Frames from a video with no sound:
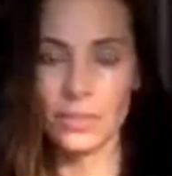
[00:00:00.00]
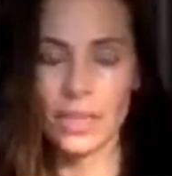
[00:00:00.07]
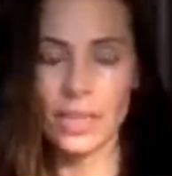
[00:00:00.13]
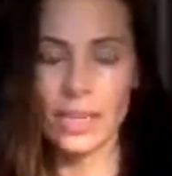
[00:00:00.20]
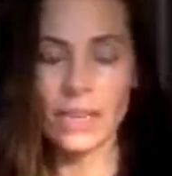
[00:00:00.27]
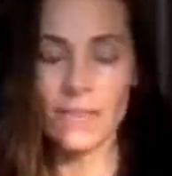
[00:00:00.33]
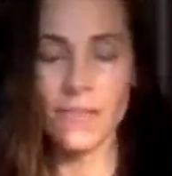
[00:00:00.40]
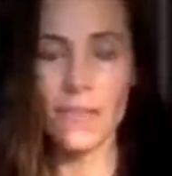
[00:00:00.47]

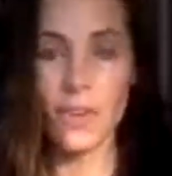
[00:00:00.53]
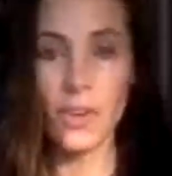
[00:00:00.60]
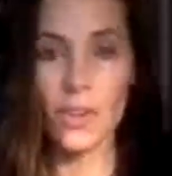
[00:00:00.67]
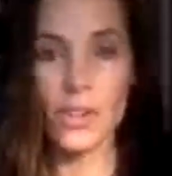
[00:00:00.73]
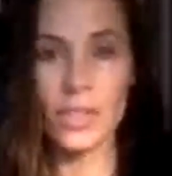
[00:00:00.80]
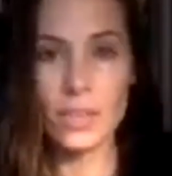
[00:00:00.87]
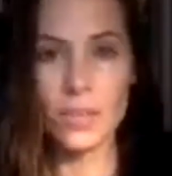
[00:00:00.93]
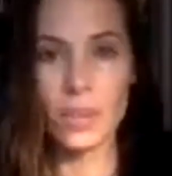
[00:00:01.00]
Take a full
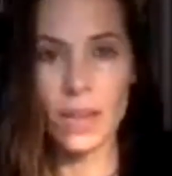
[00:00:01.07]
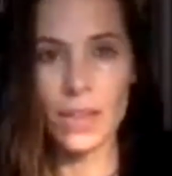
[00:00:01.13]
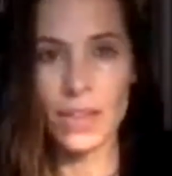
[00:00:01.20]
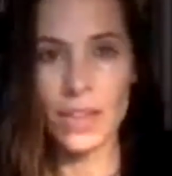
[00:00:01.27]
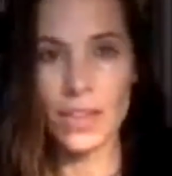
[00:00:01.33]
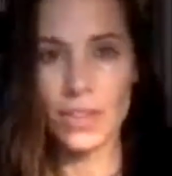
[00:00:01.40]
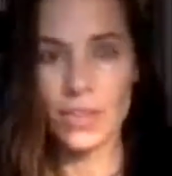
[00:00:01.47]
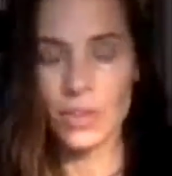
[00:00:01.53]
deep breath
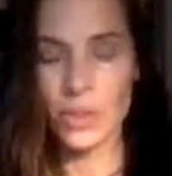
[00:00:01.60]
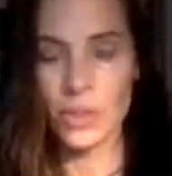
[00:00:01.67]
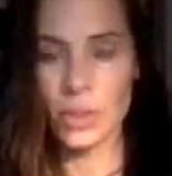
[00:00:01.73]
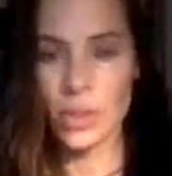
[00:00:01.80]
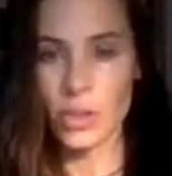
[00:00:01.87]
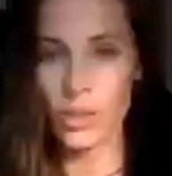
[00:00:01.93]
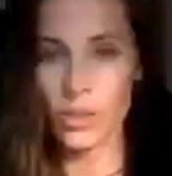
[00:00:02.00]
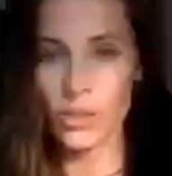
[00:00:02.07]
in through your
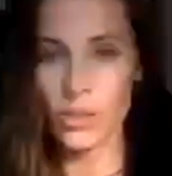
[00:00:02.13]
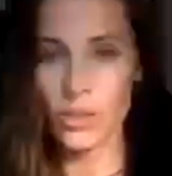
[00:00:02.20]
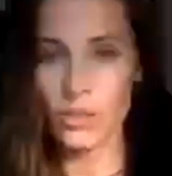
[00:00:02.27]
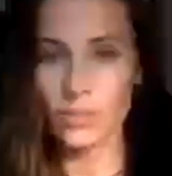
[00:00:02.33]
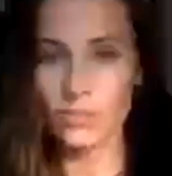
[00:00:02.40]
nose.